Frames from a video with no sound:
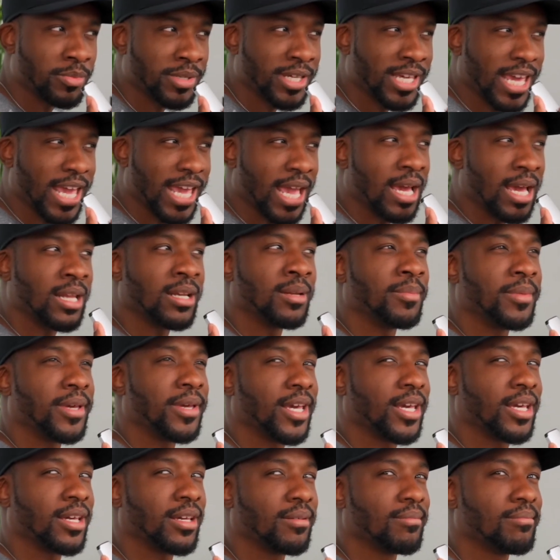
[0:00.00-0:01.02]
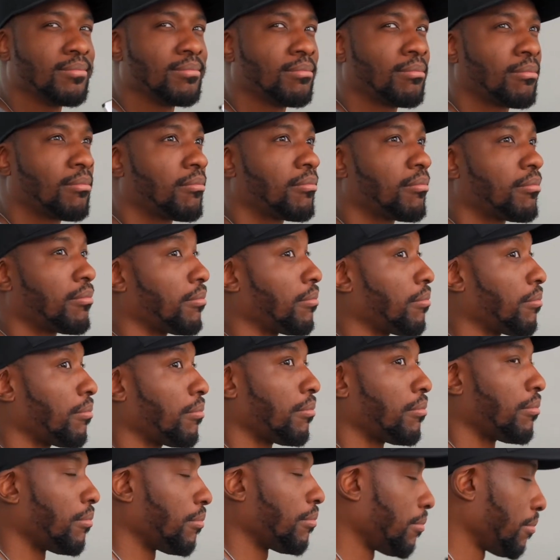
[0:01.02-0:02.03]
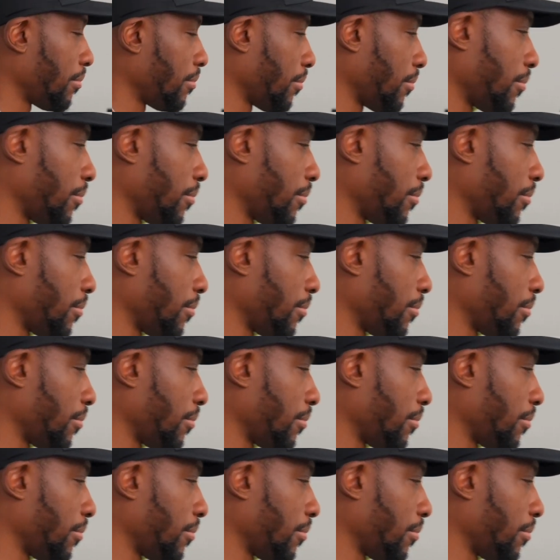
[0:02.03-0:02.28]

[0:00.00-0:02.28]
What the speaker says: and shows it in person. I obviously